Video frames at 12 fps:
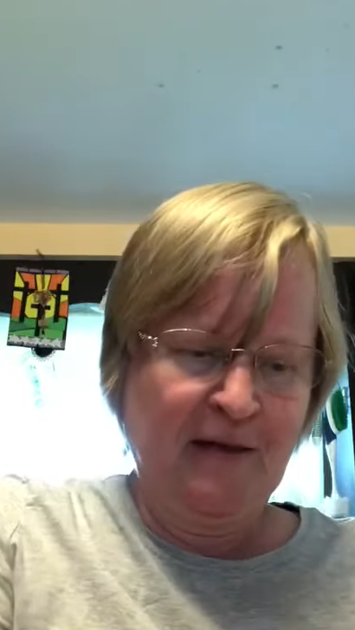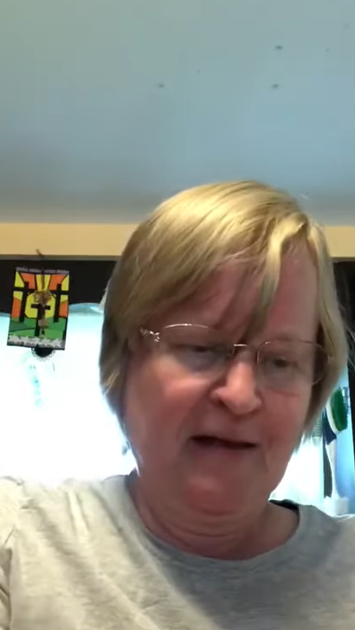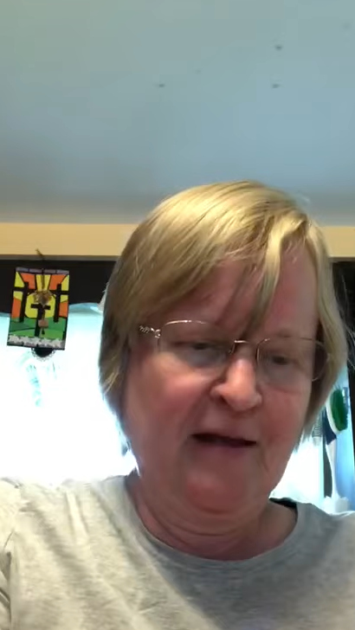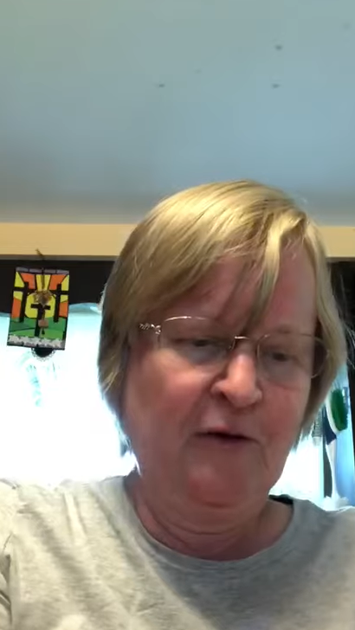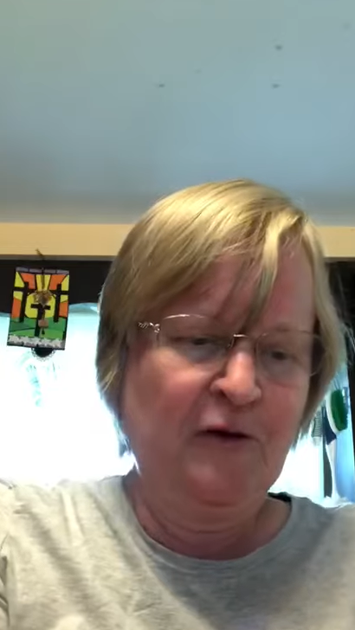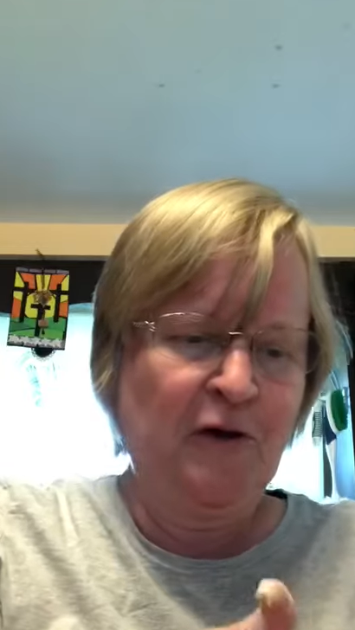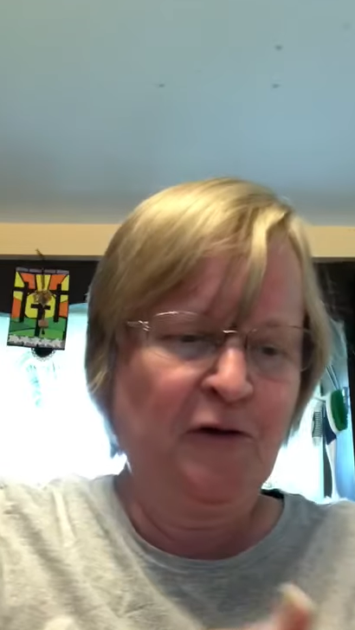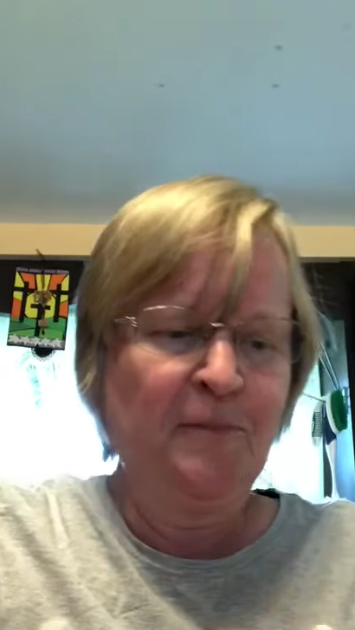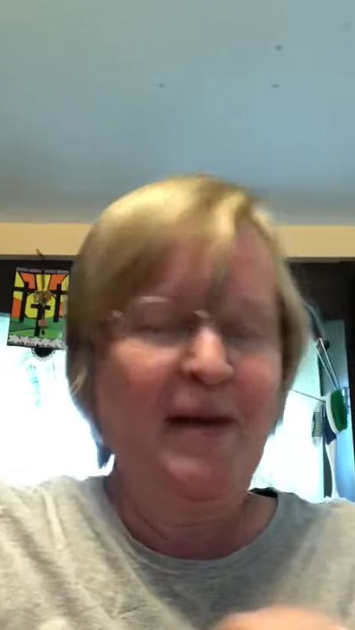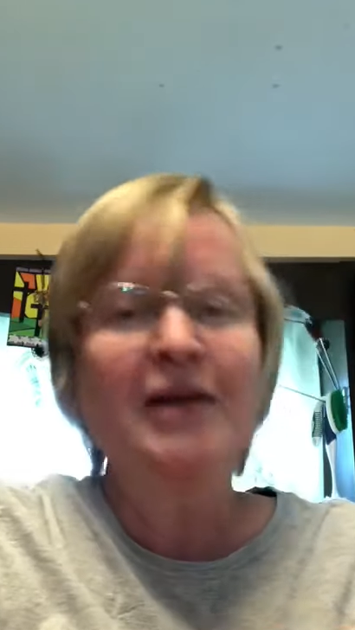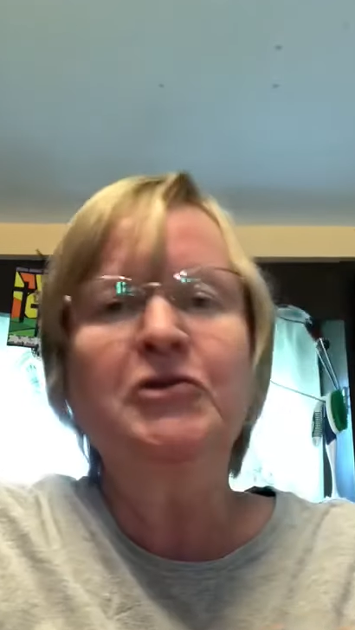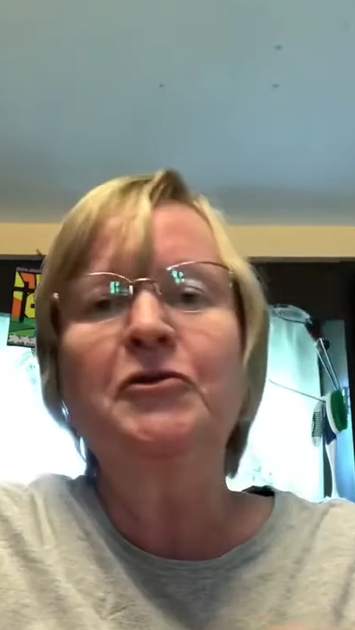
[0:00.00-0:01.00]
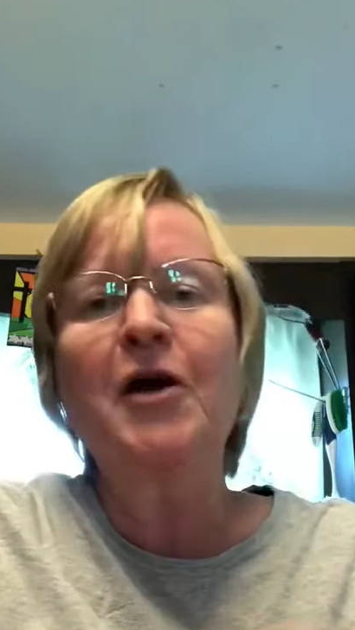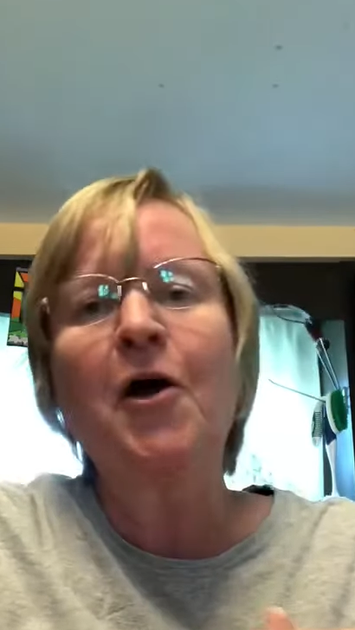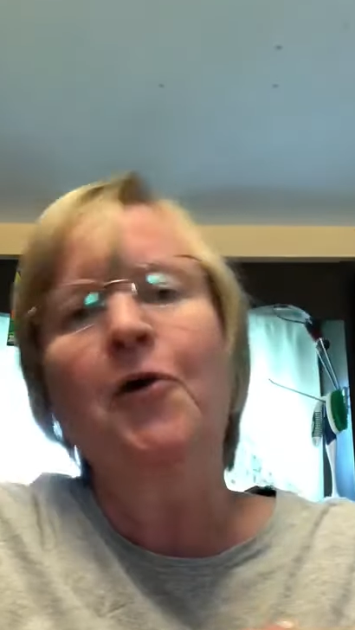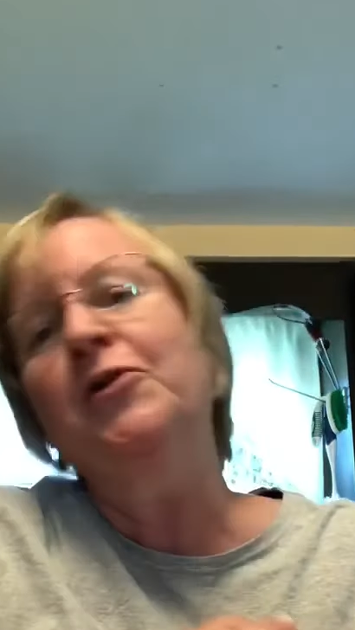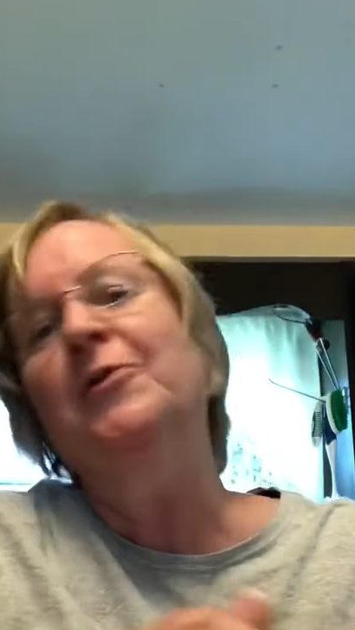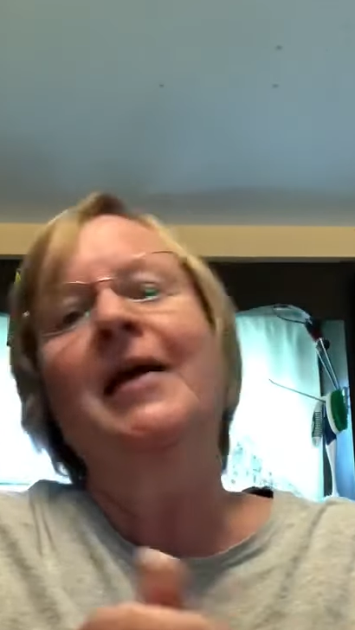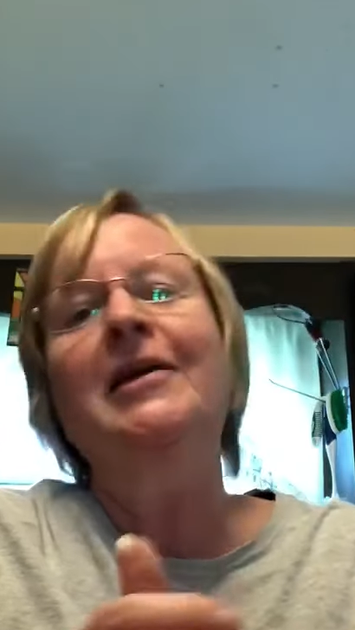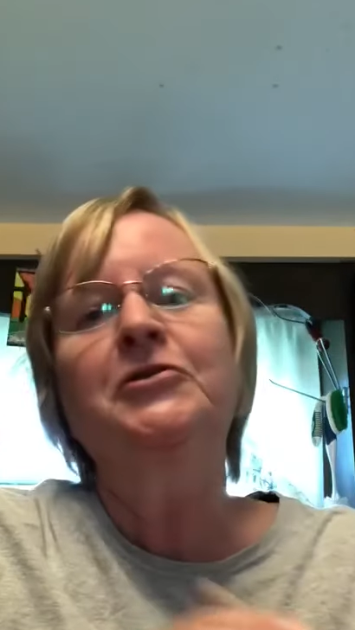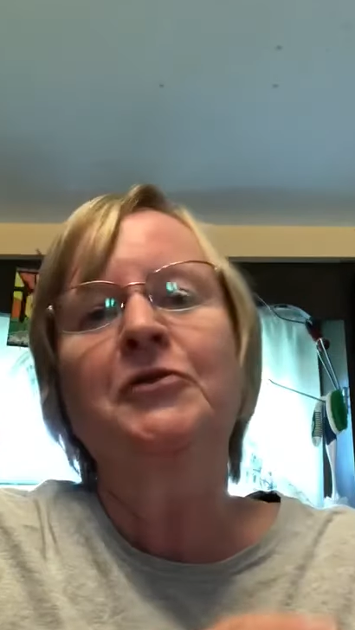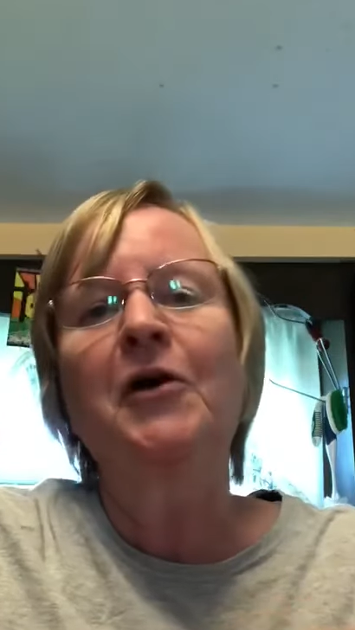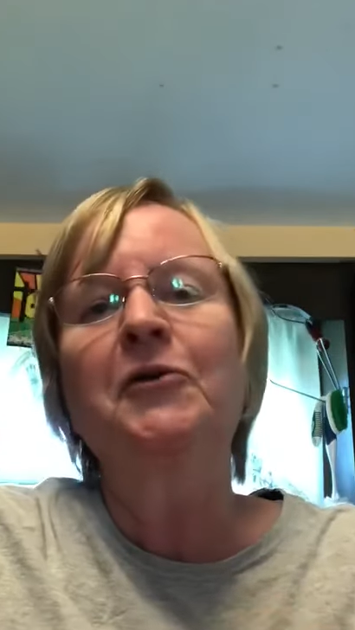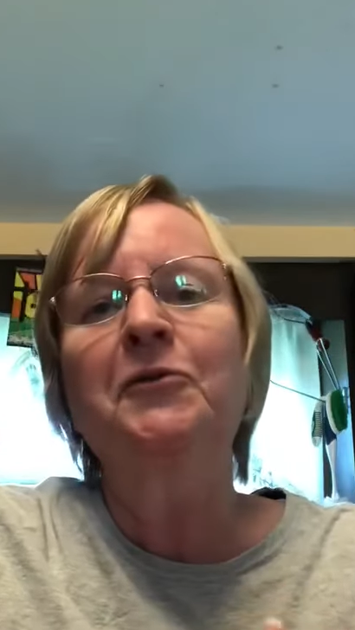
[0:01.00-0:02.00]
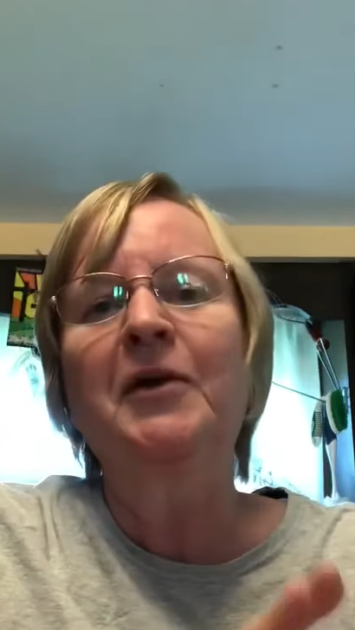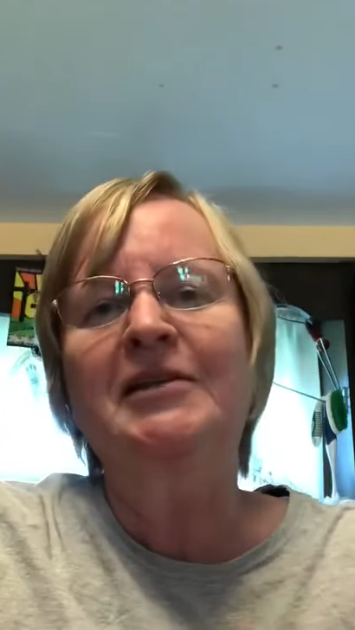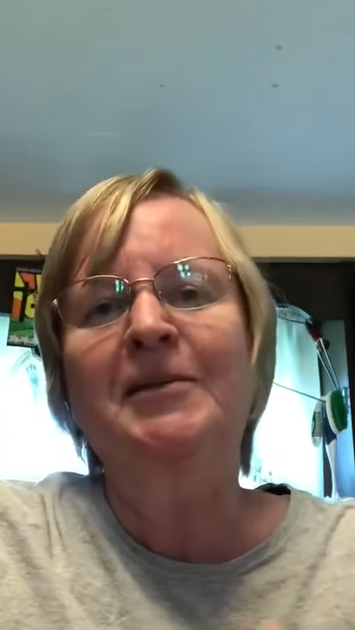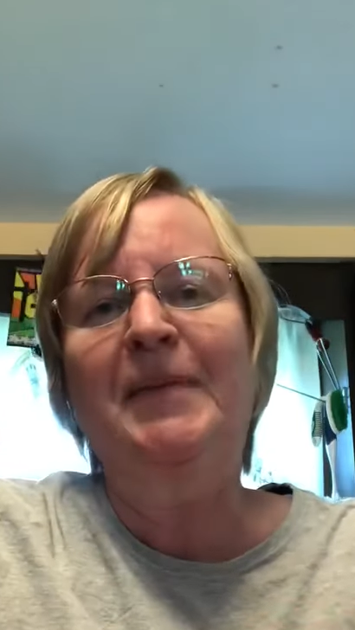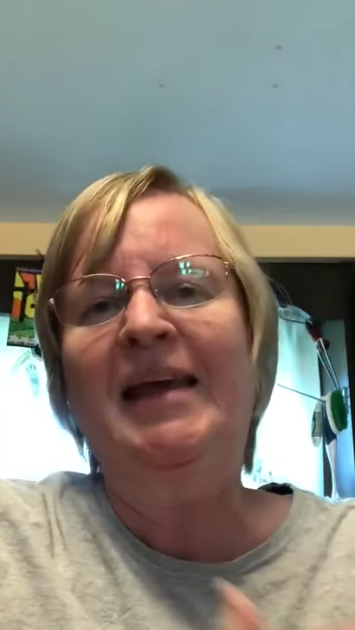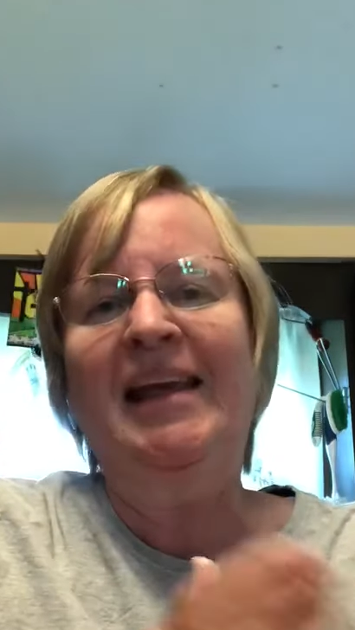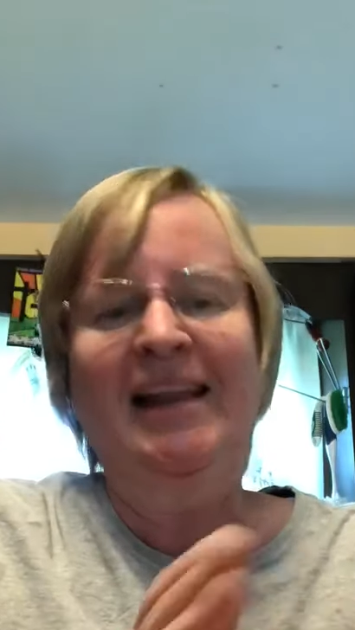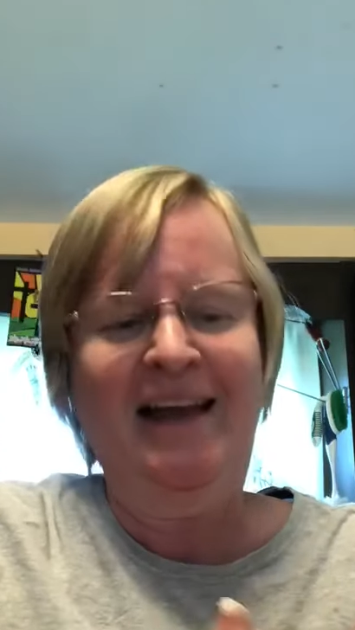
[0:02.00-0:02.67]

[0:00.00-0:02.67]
You know, you made your own. You made your own recipe,